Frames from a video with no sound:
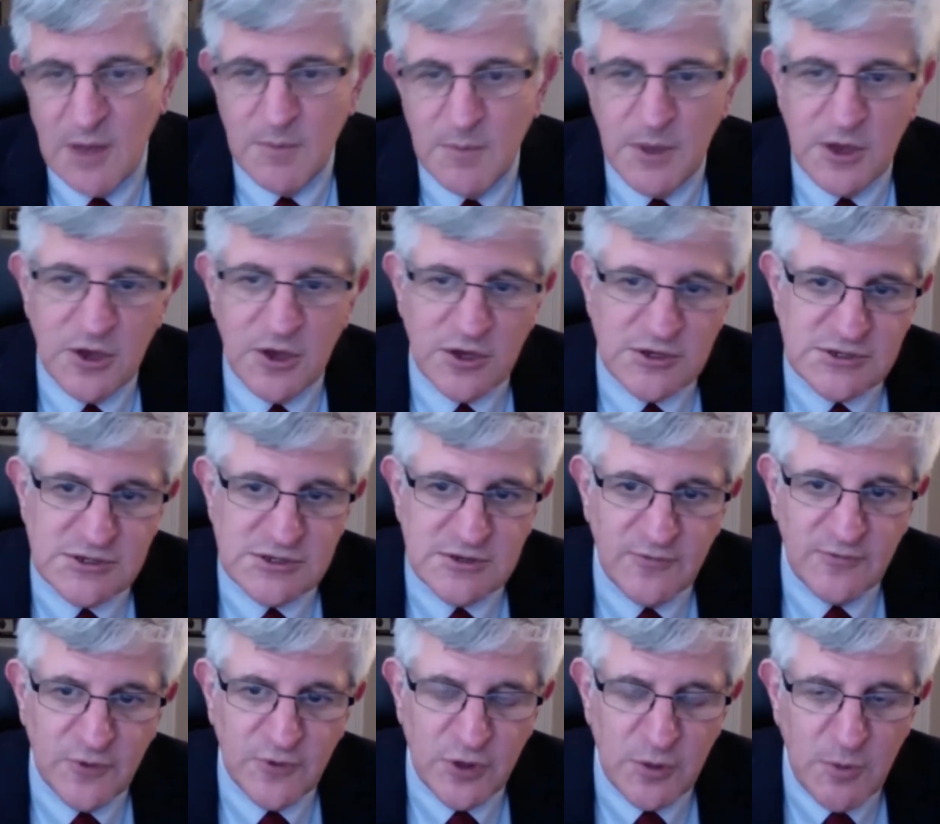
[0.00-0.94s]
Because
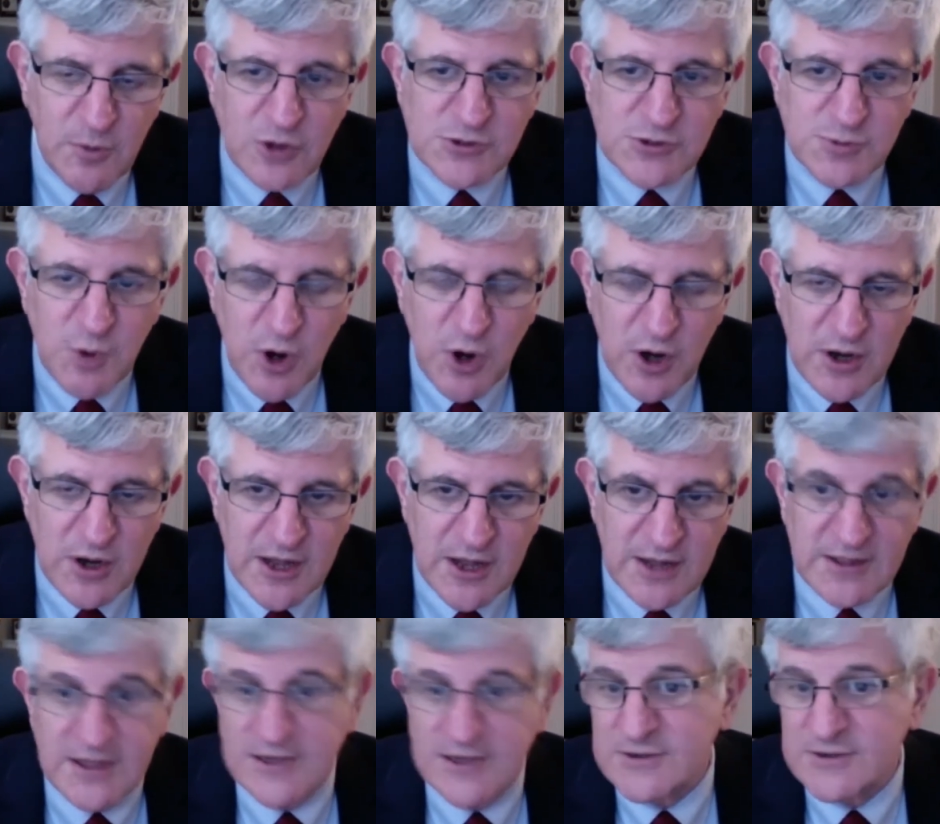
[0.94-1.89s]
for the most part,
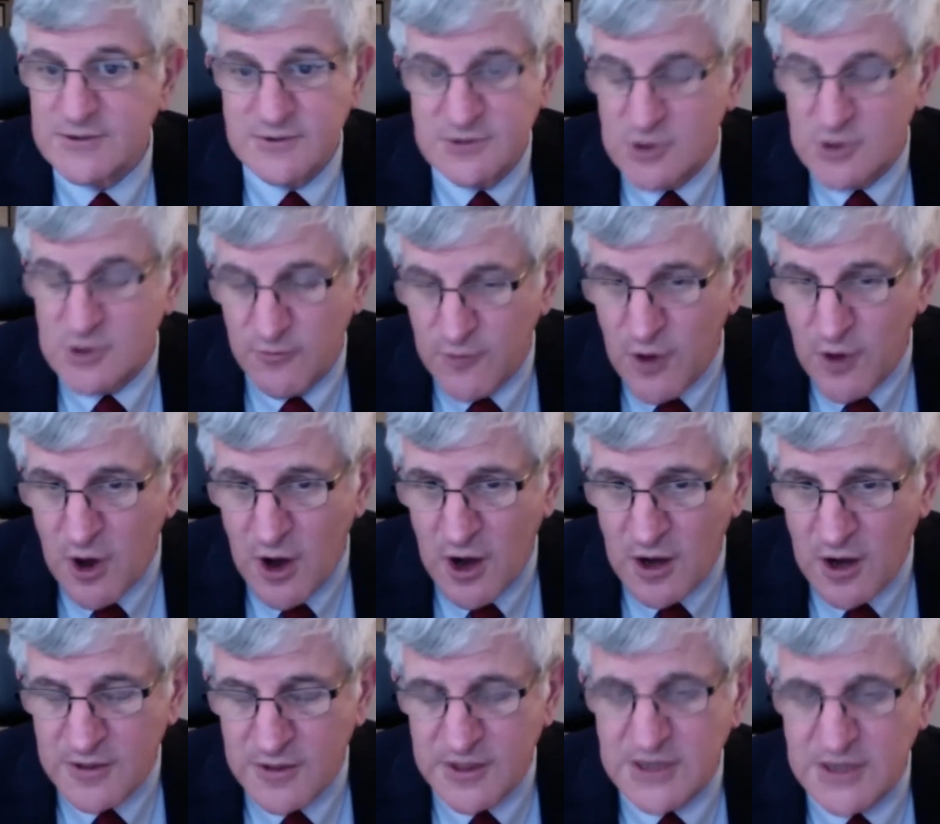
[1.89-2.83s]
at least so
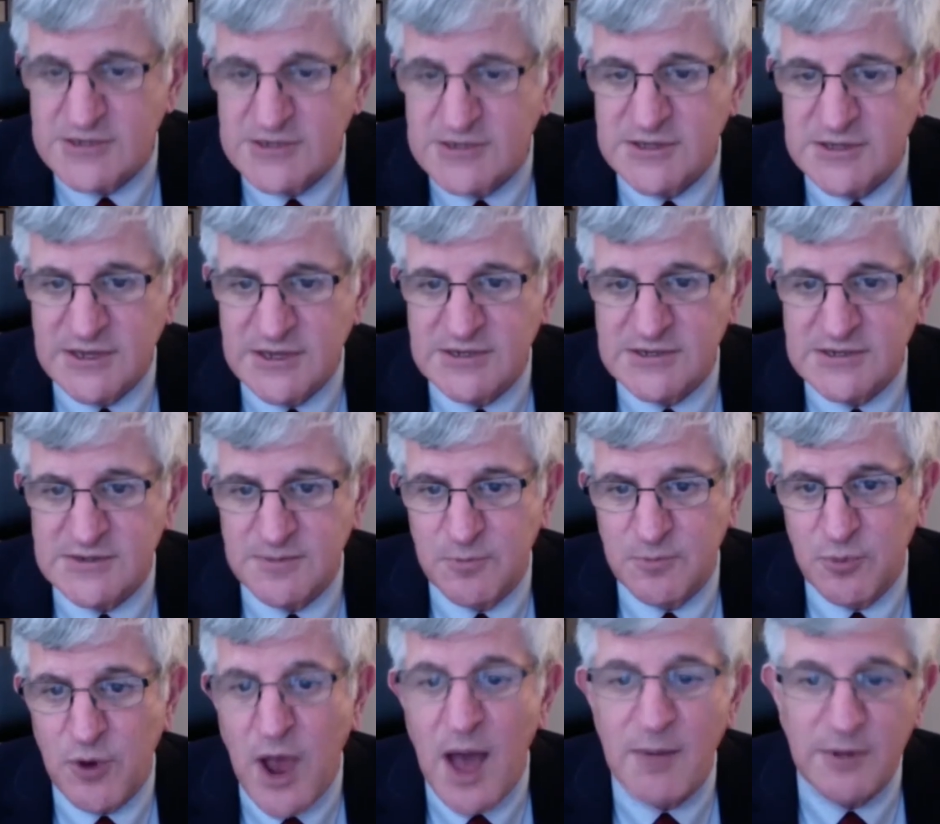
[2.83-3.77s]
far, this
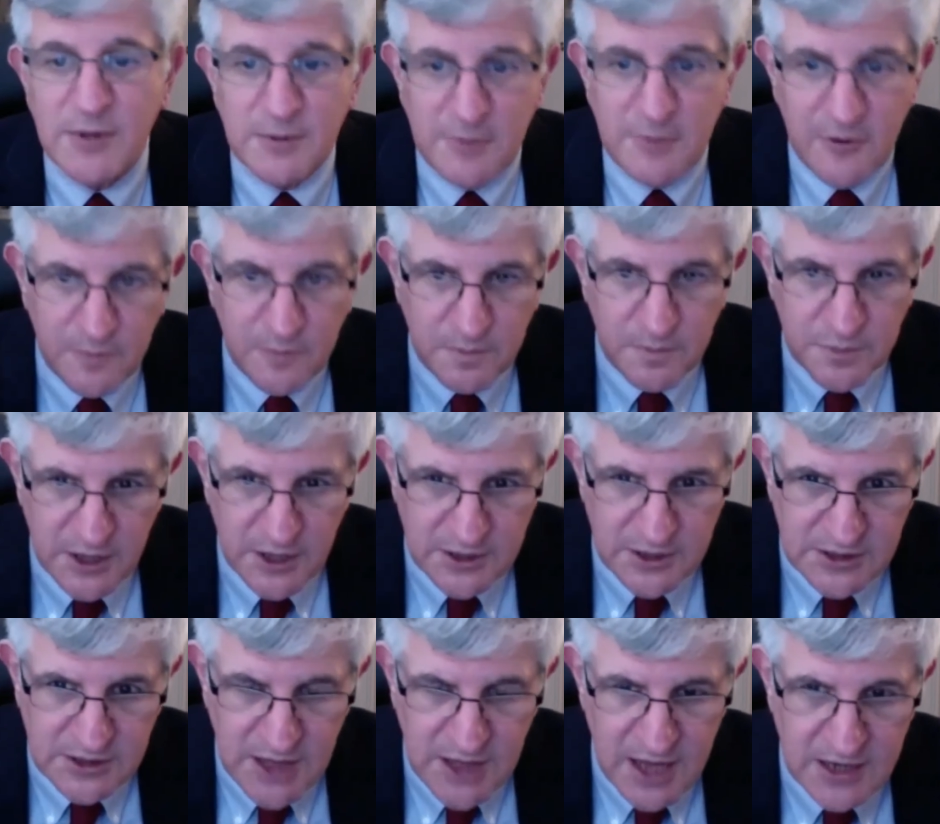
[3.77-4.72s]
problem of
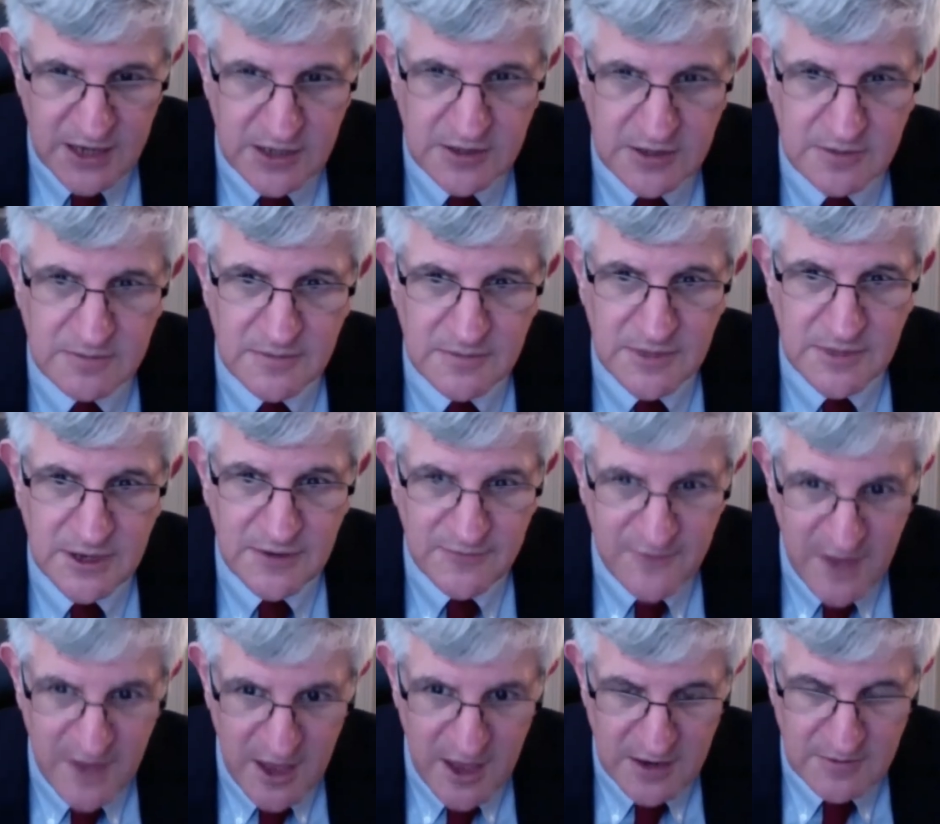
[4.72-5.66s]
blood clotting in a
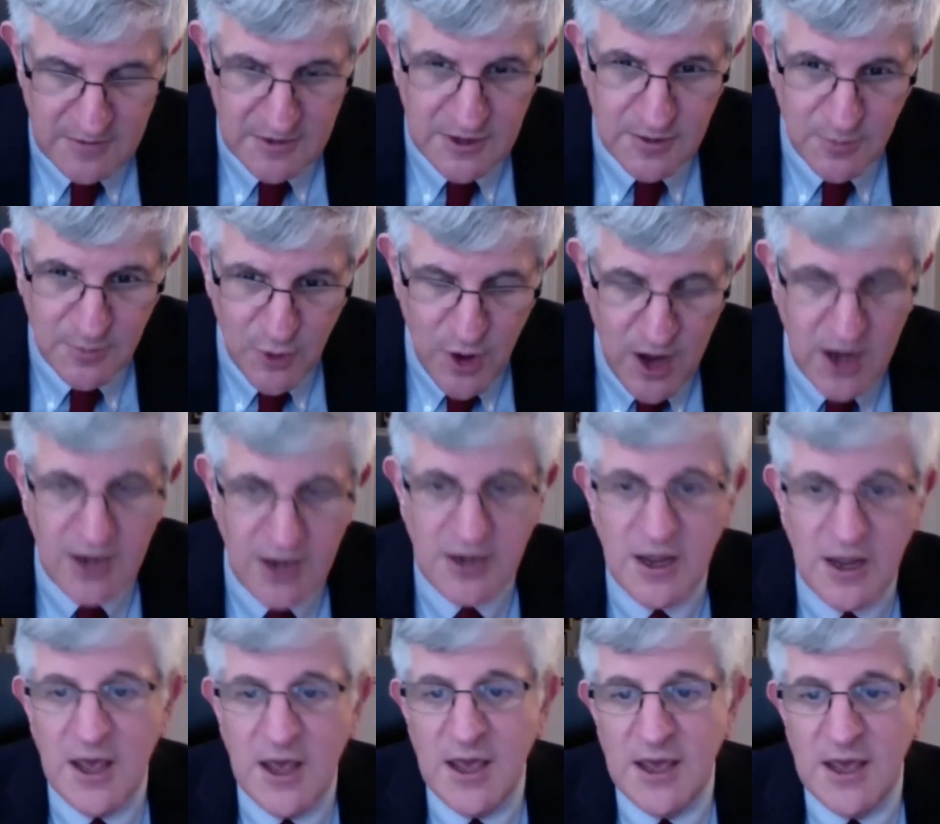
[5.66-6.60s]
vein in the brain
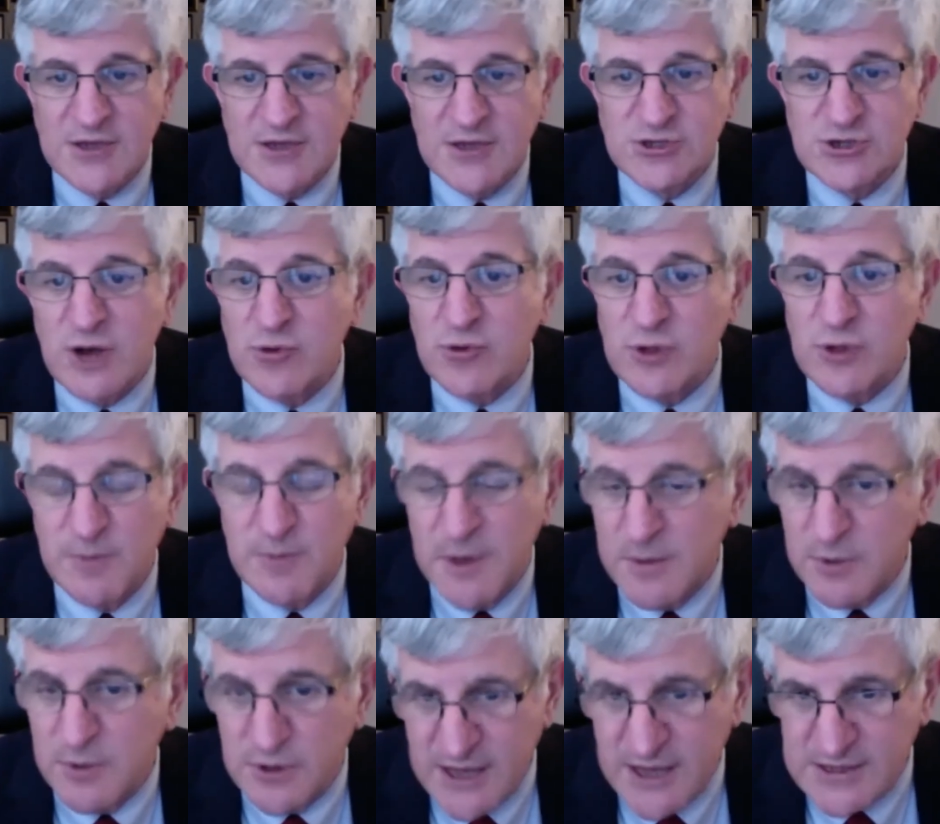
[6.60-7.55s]
is generally
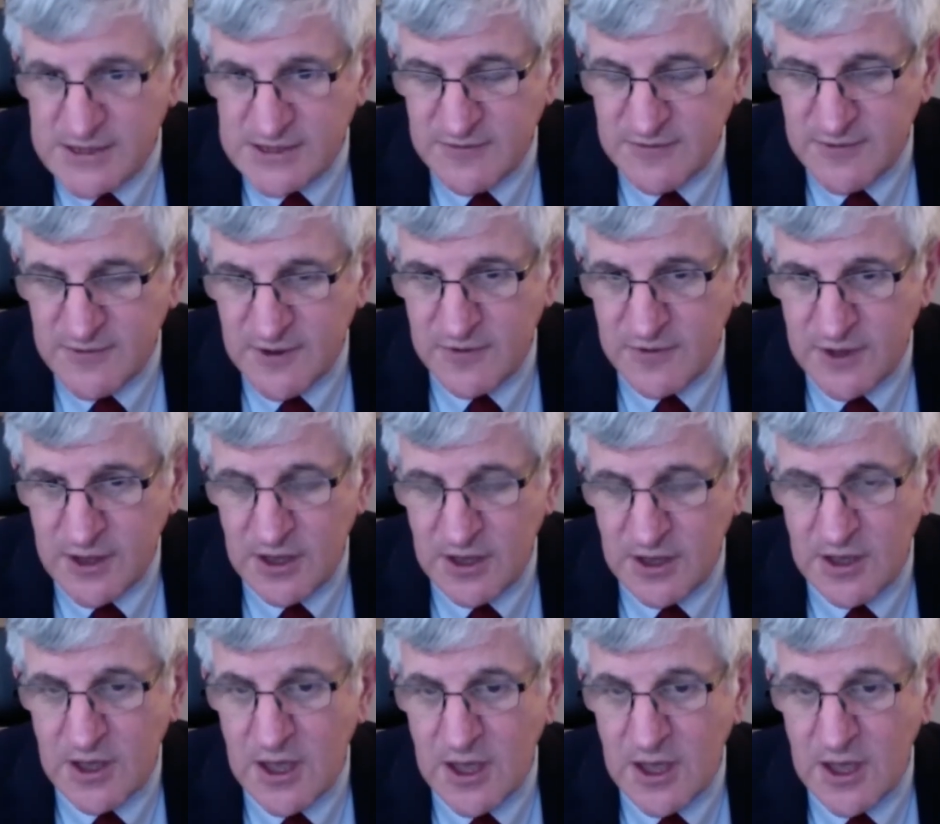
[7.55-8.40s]
people less than 50,